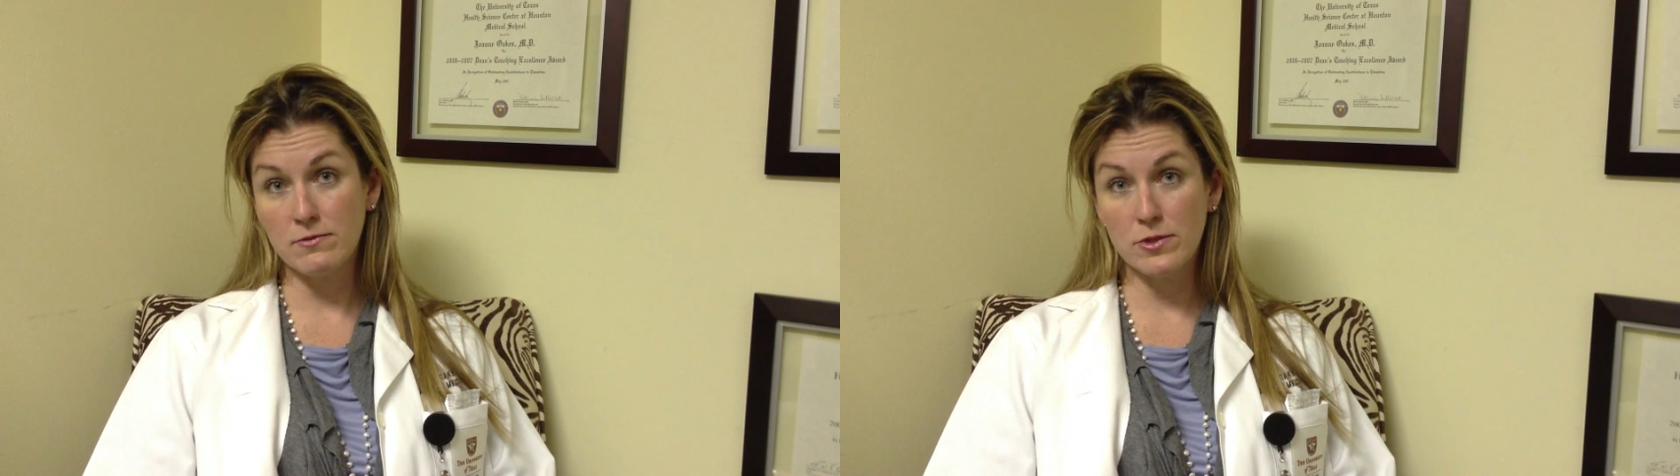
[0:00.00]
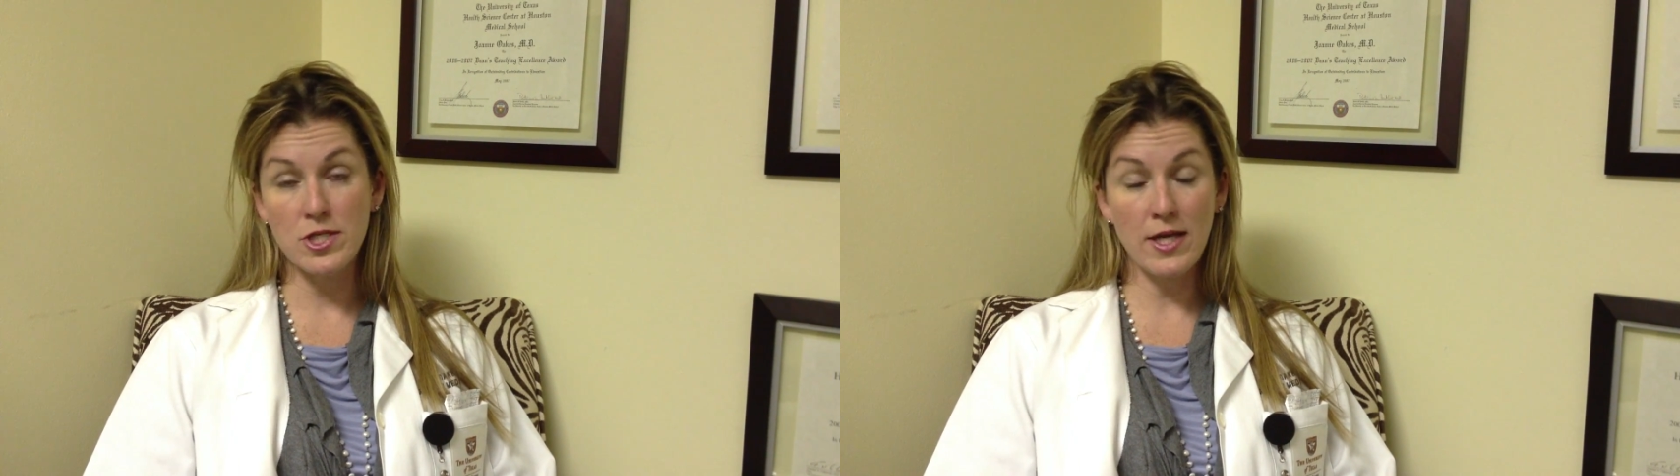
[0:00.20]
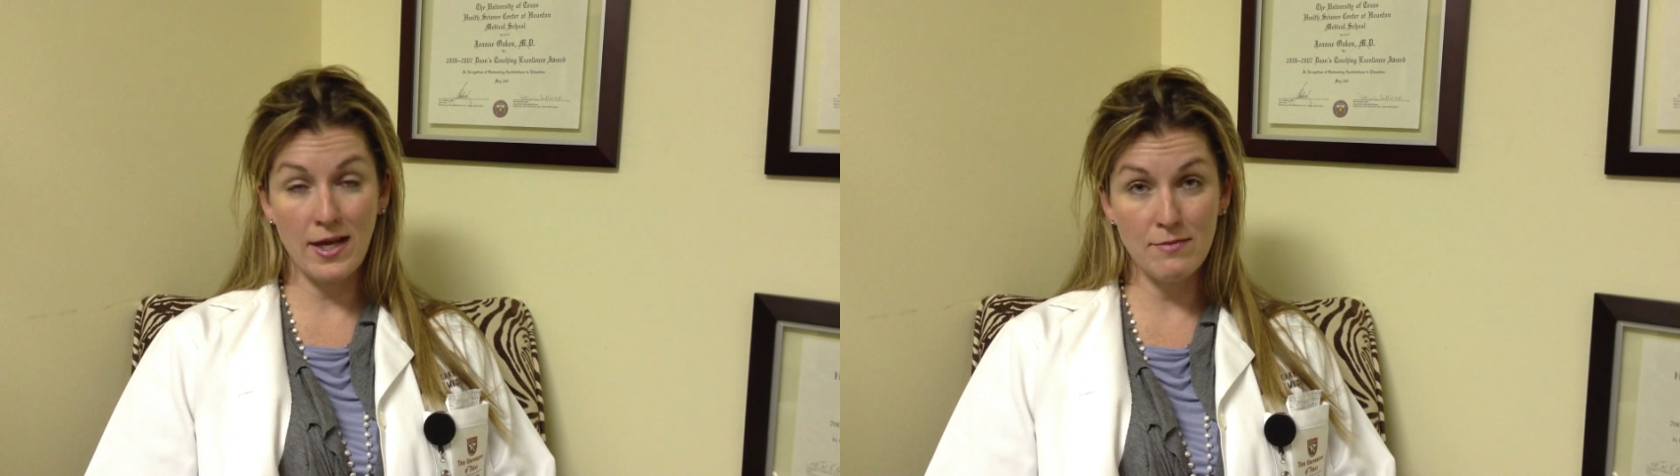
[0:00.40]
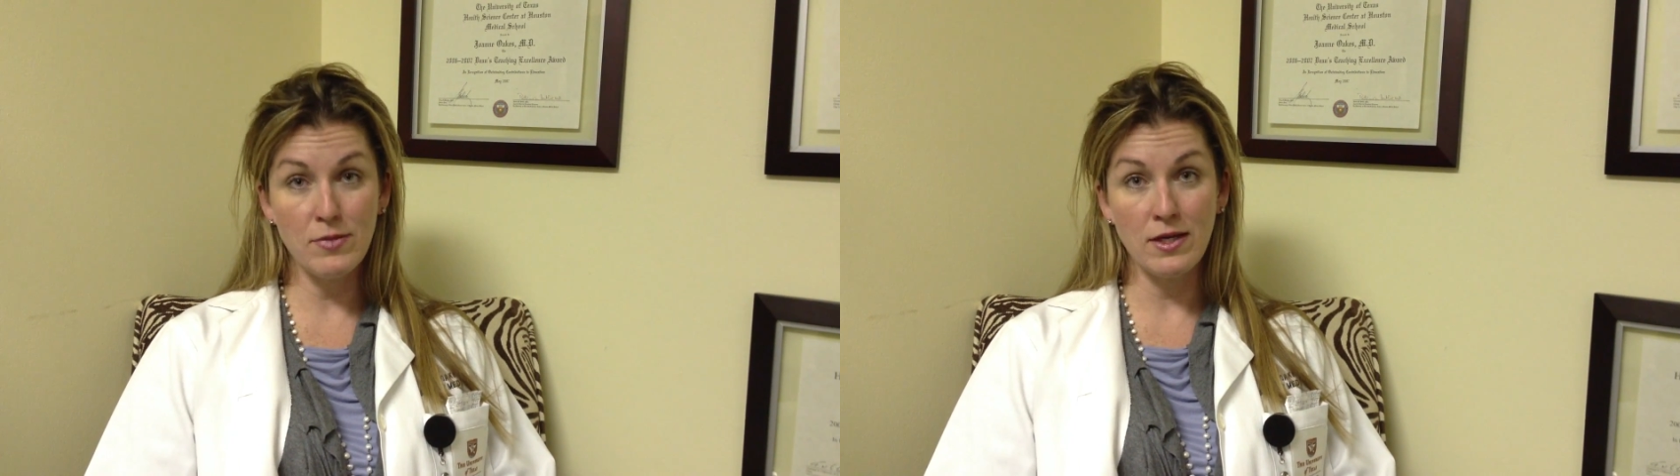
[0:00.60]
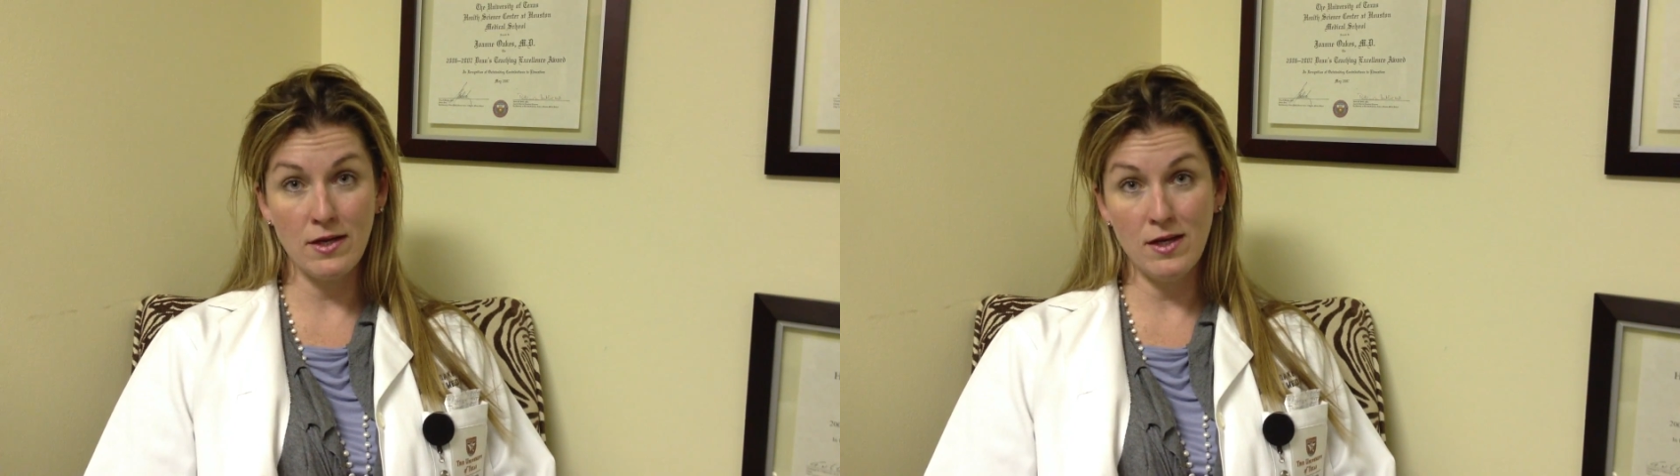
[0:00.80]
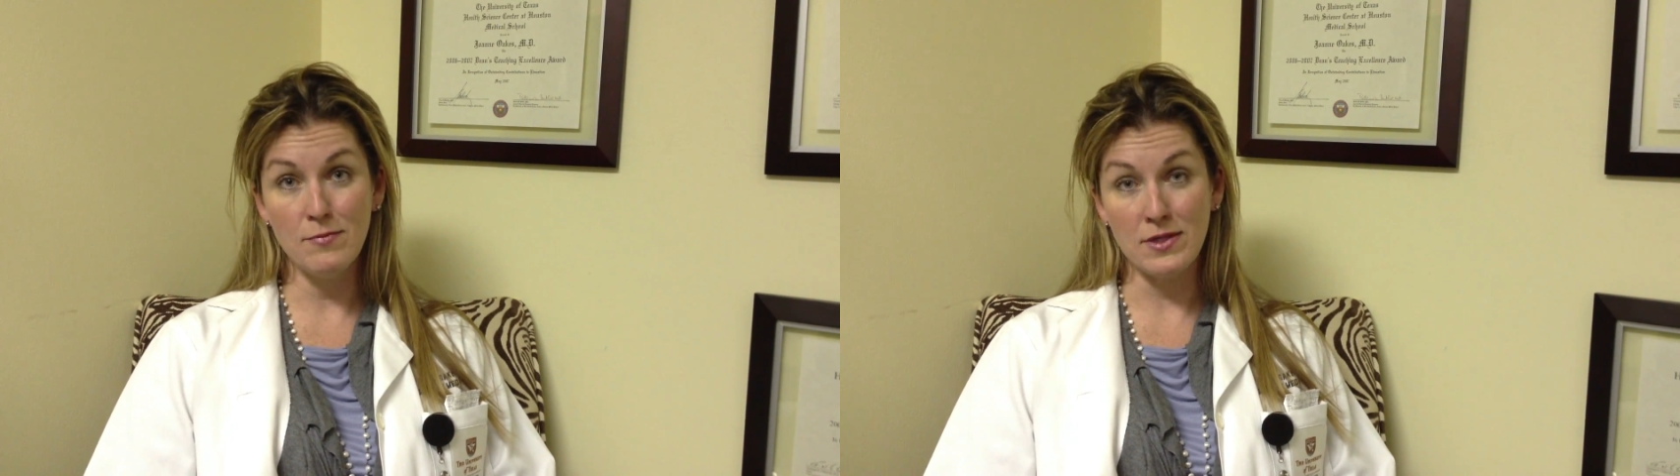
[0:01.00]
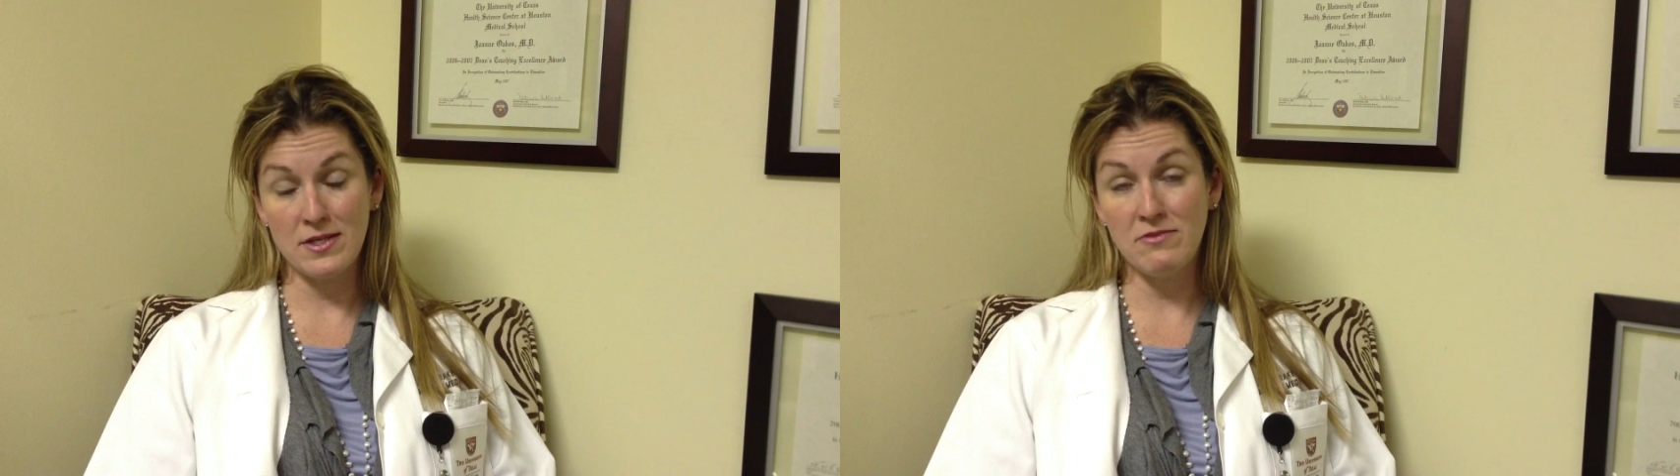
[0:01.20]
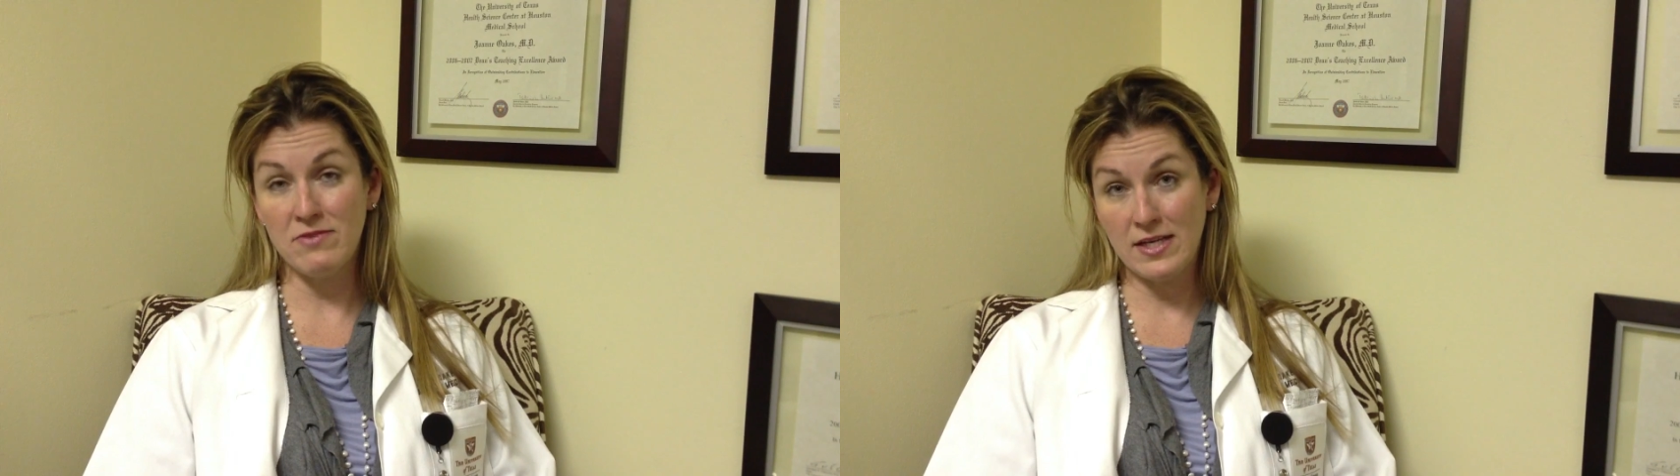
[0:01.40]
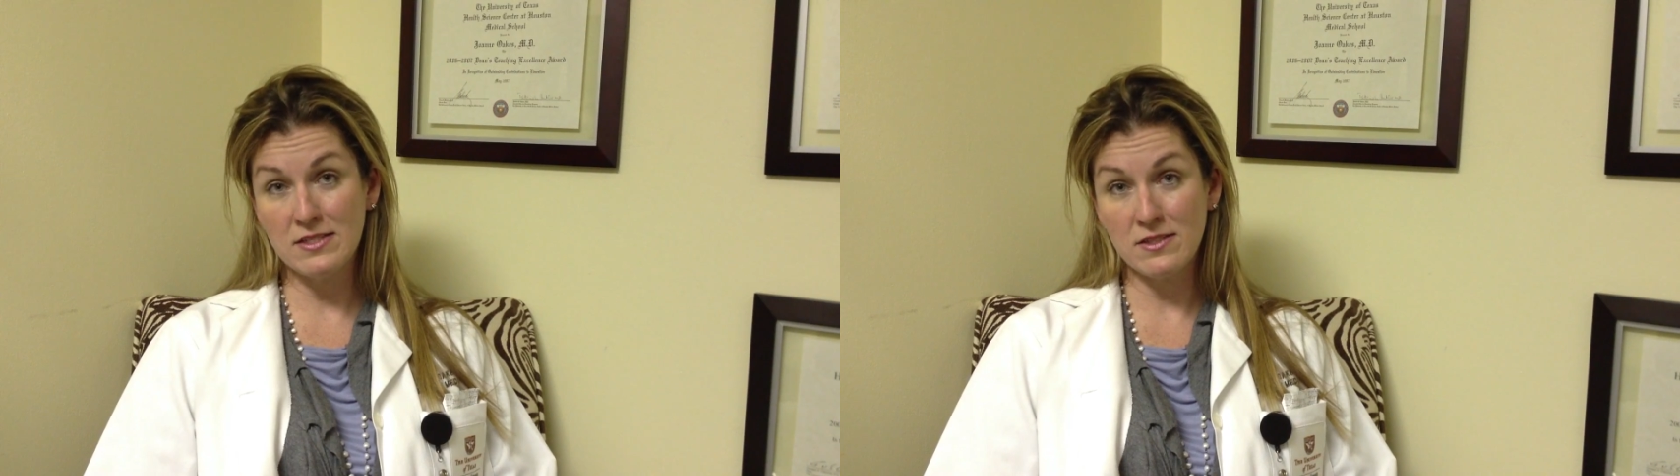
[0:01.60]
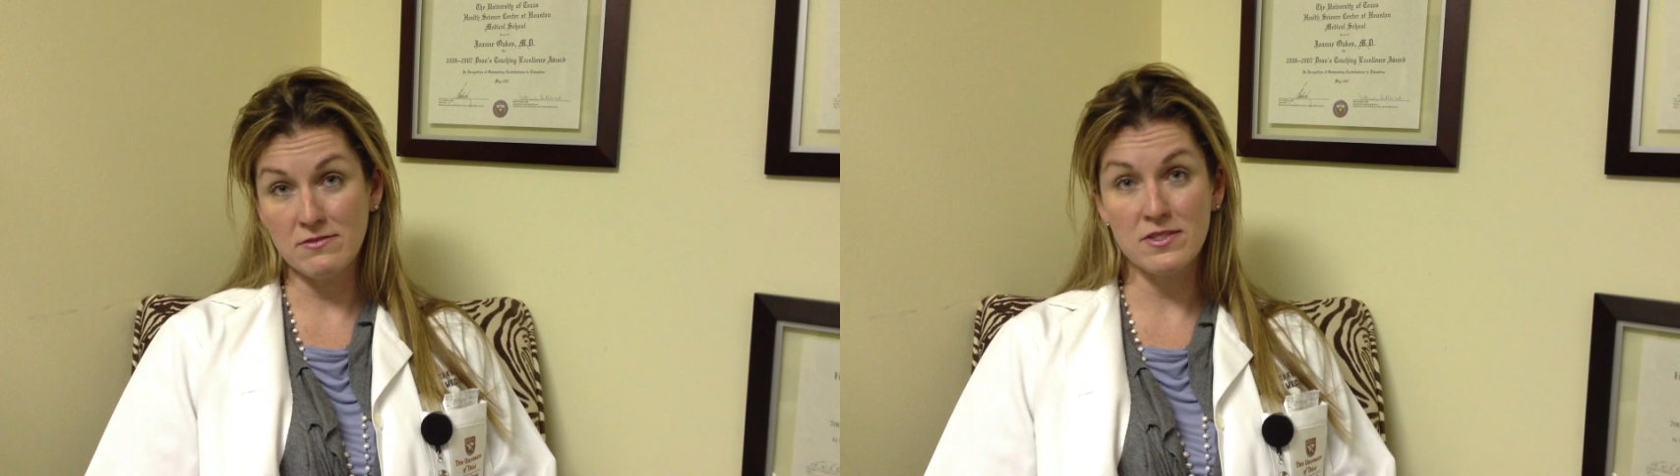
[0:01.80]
which can become an invasive